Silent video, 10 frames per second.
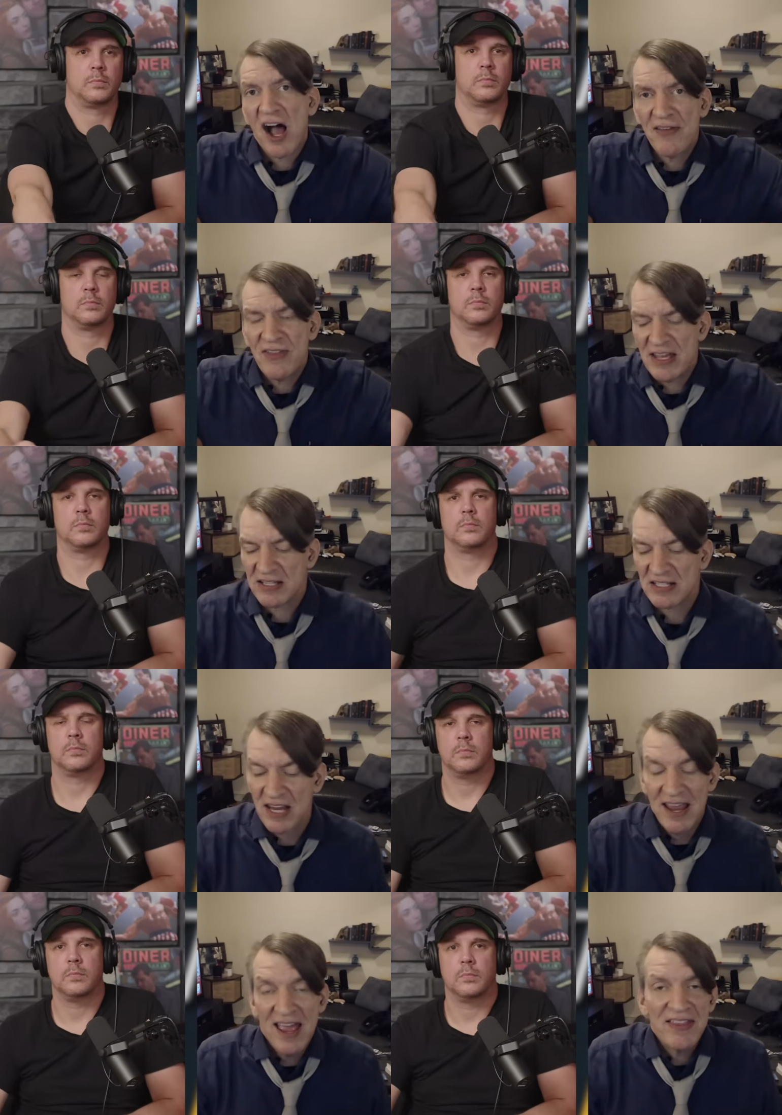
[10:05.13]
Speaker 1: on
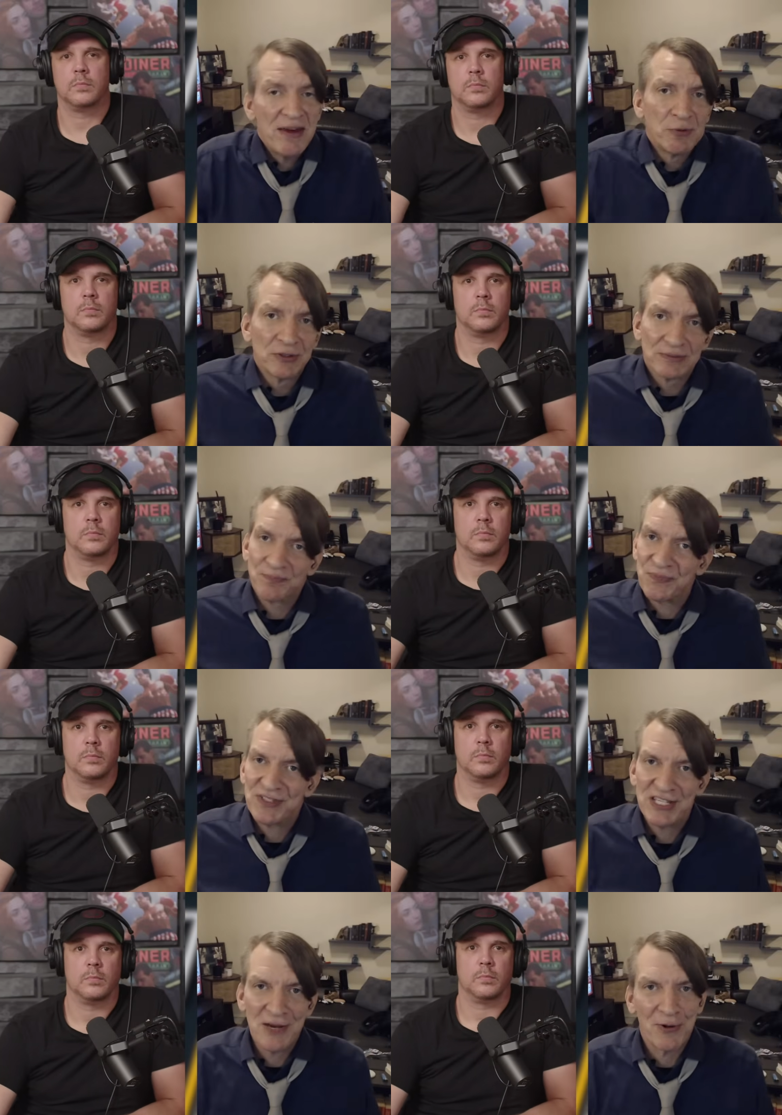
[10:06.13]
this, and then we'll
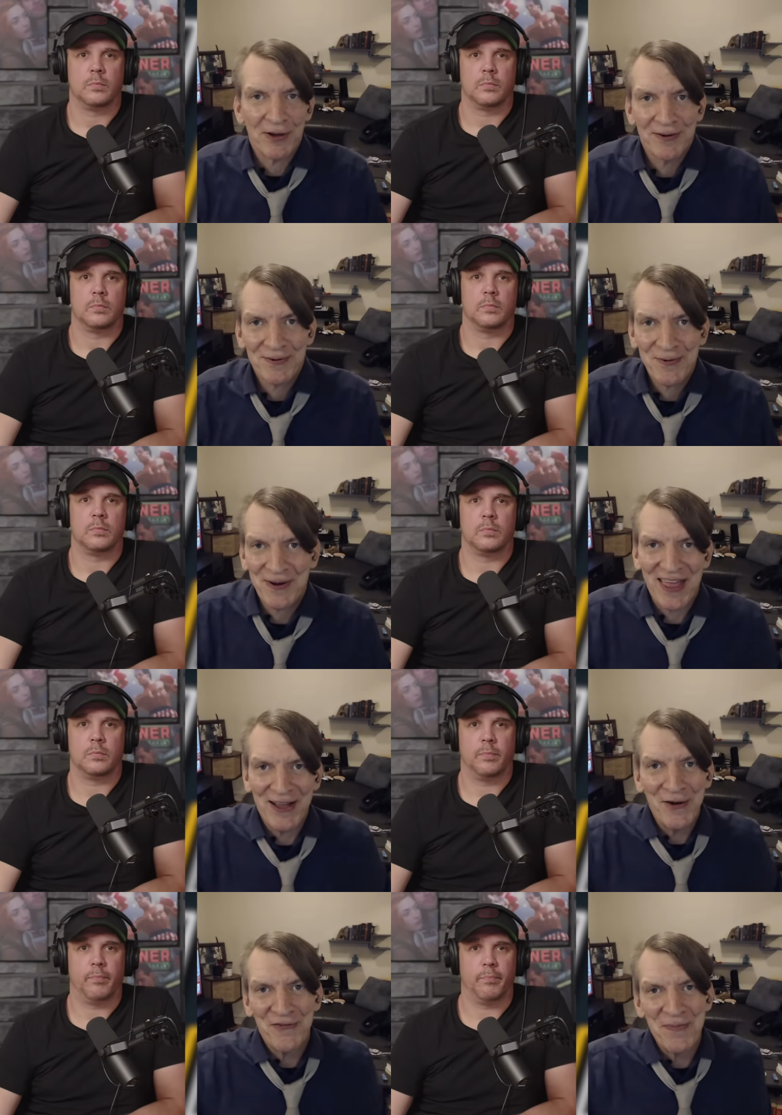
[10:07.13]
see what where
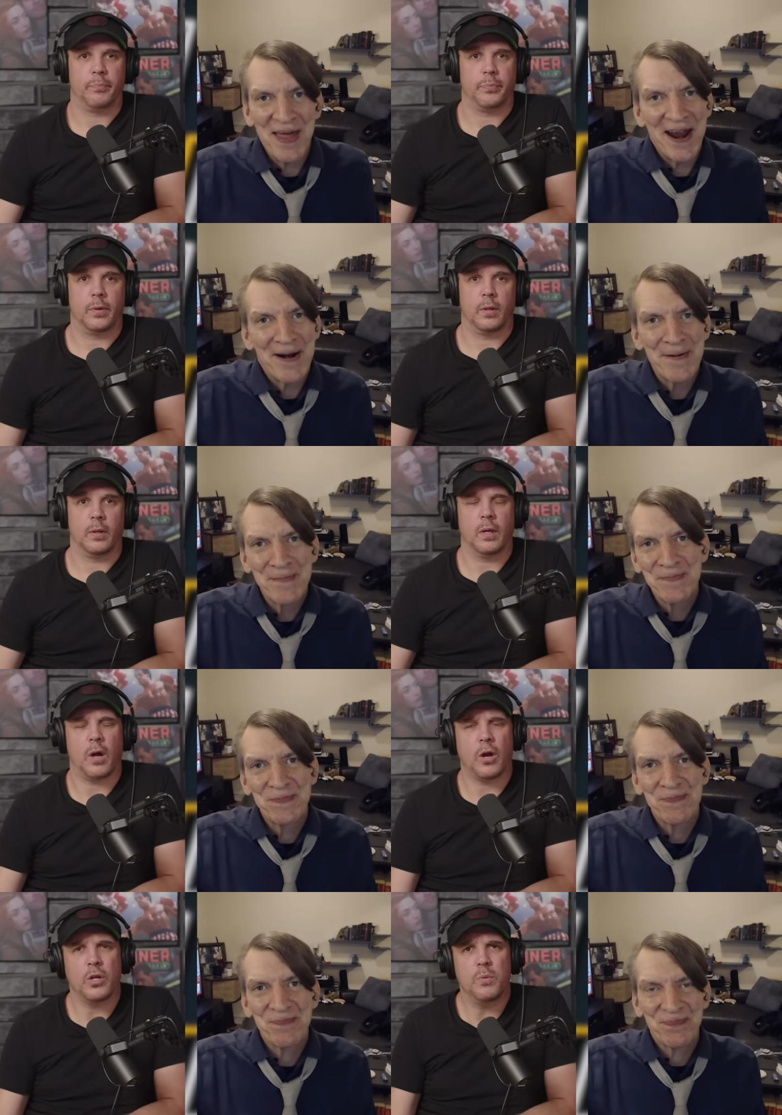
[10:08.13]
they go from there.
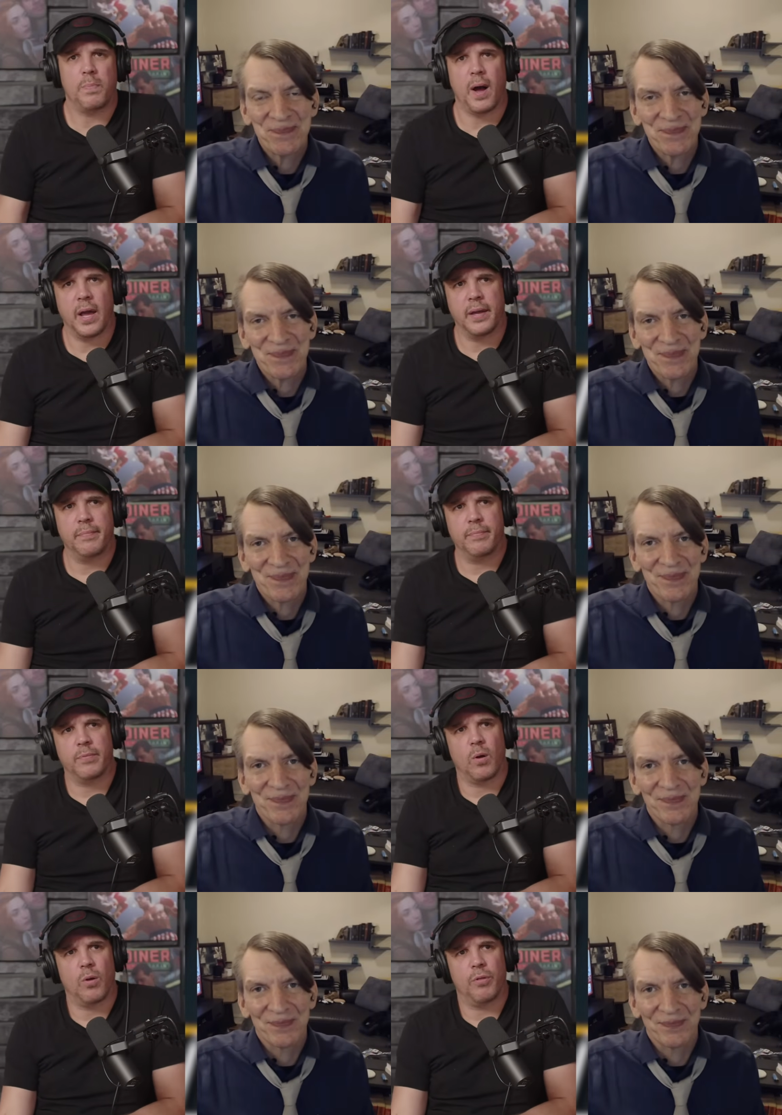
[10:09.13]
Speaker 2: Are you buying
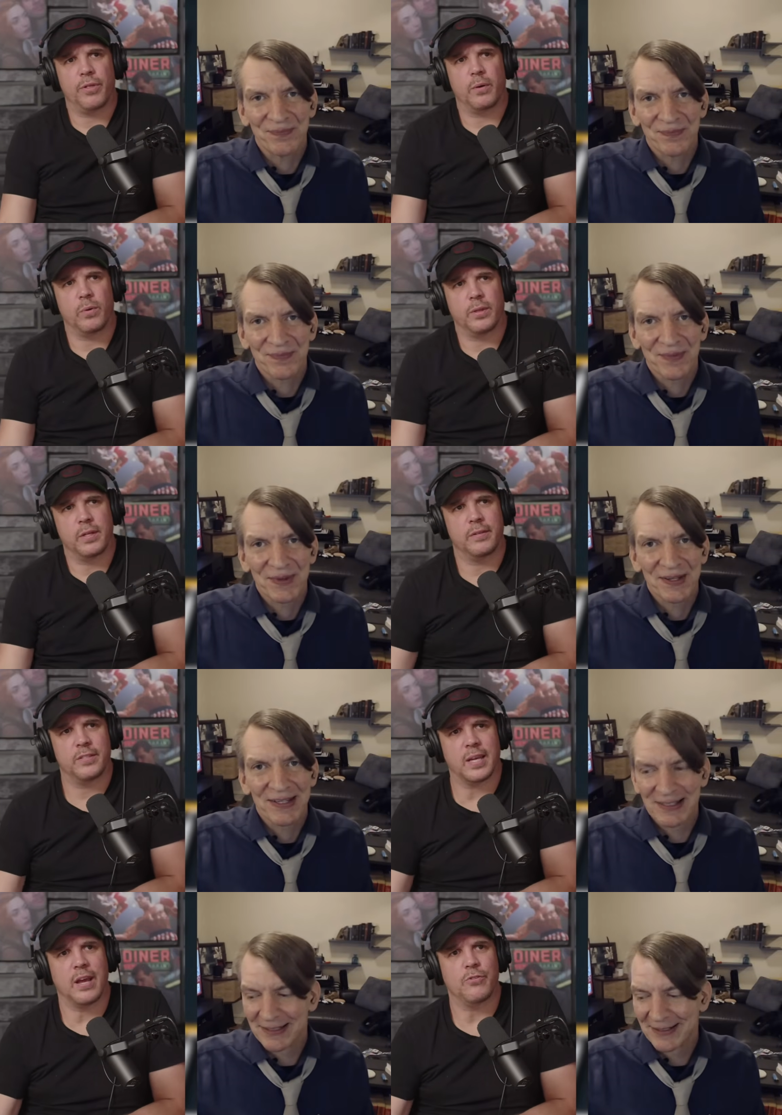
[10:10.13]
the whole thing with the
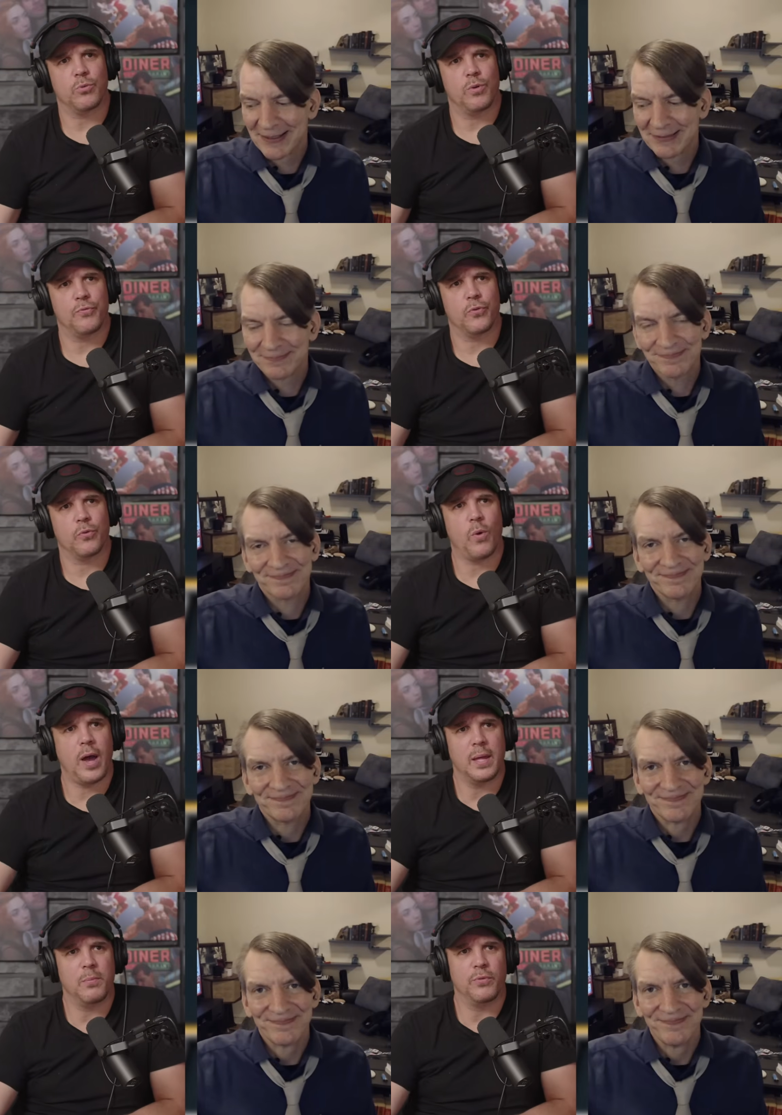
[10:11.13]
schedule for why
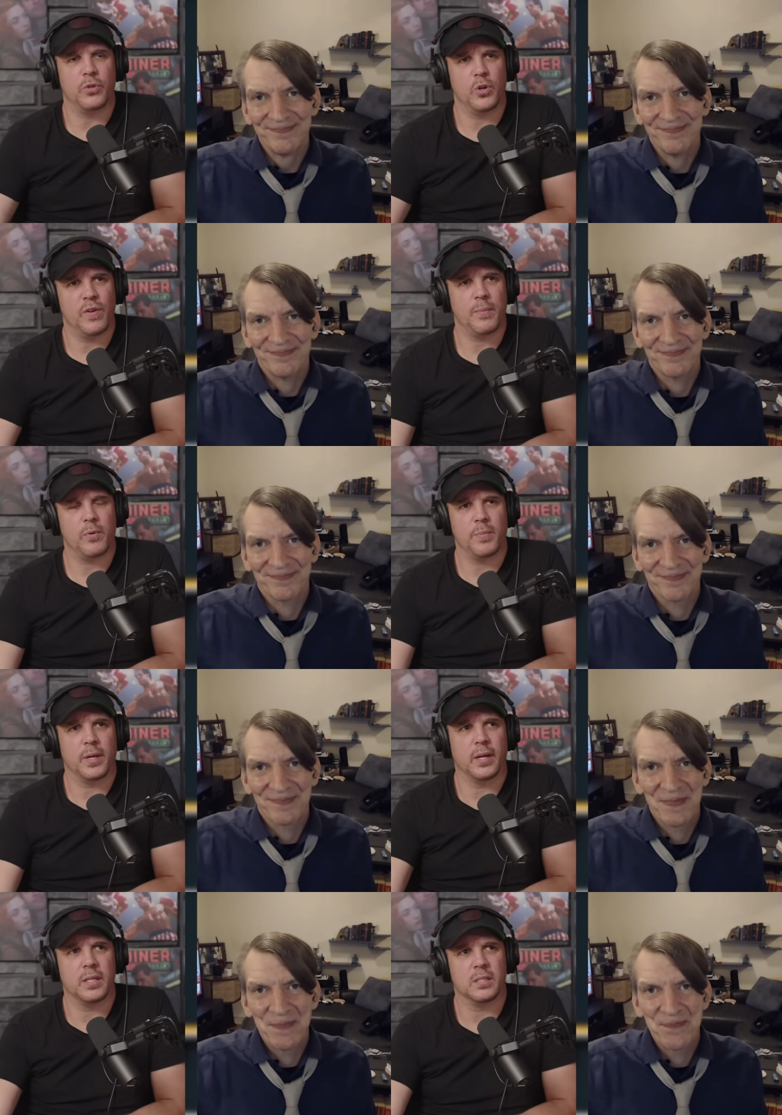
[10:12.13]
they moved to November?
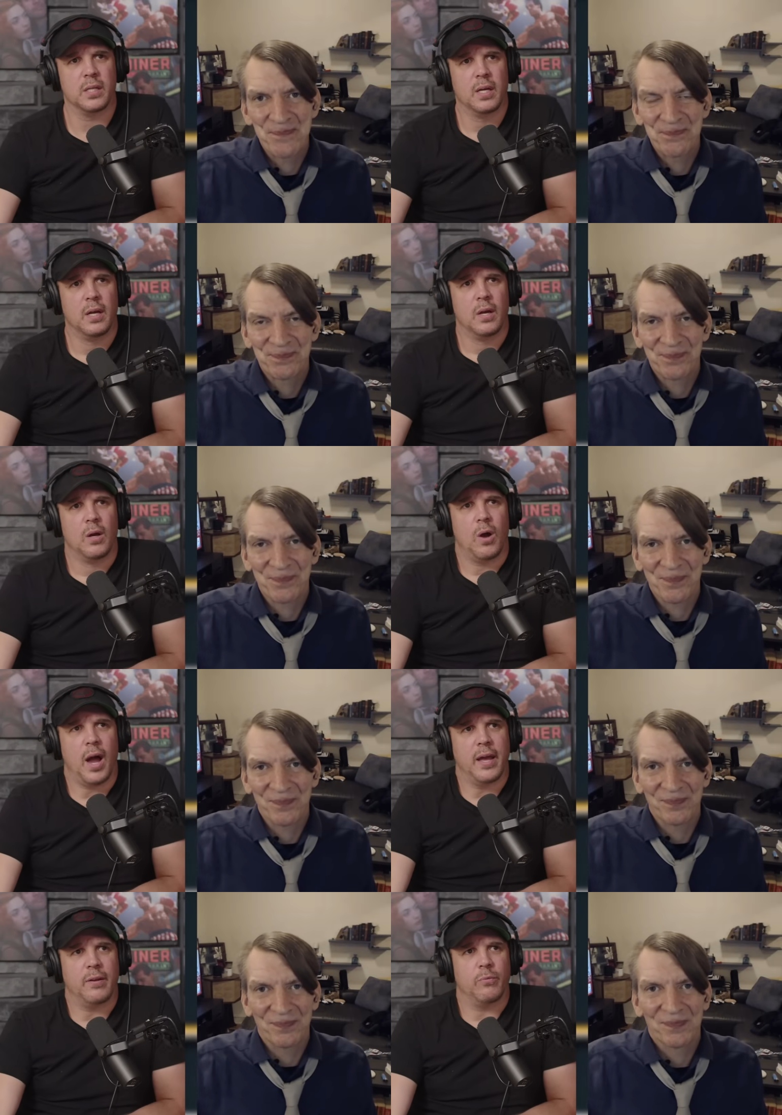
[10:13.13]
Because
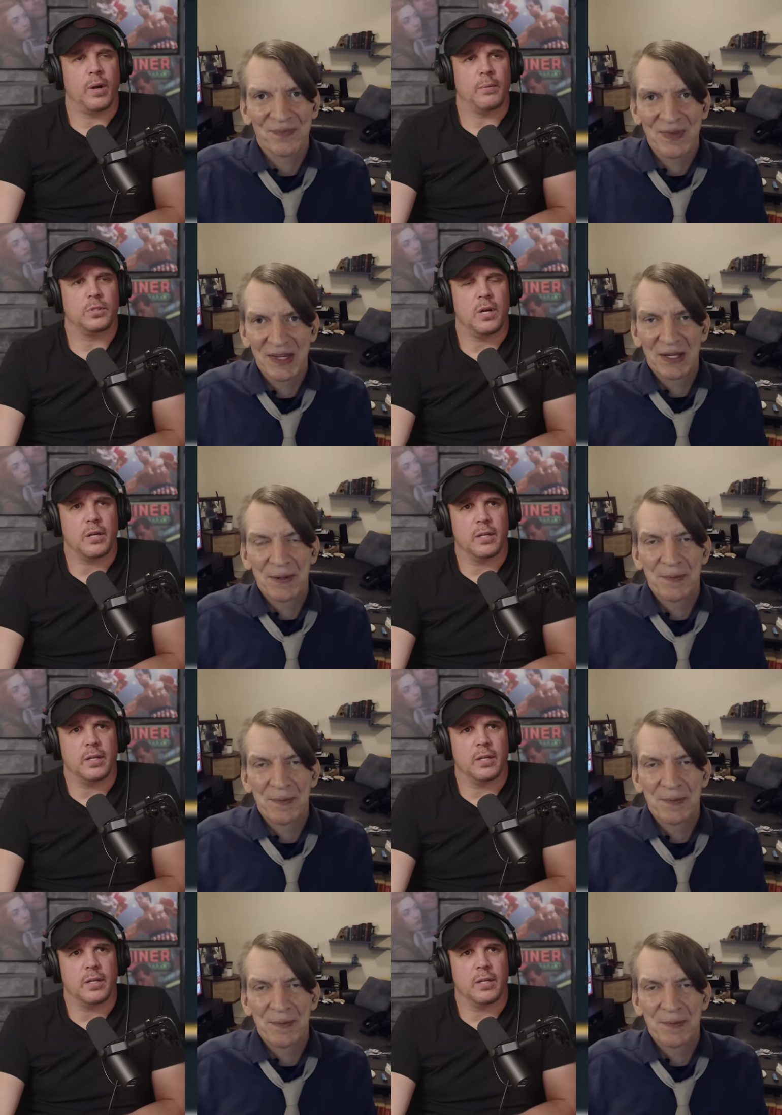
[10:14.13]
I had when I was talking to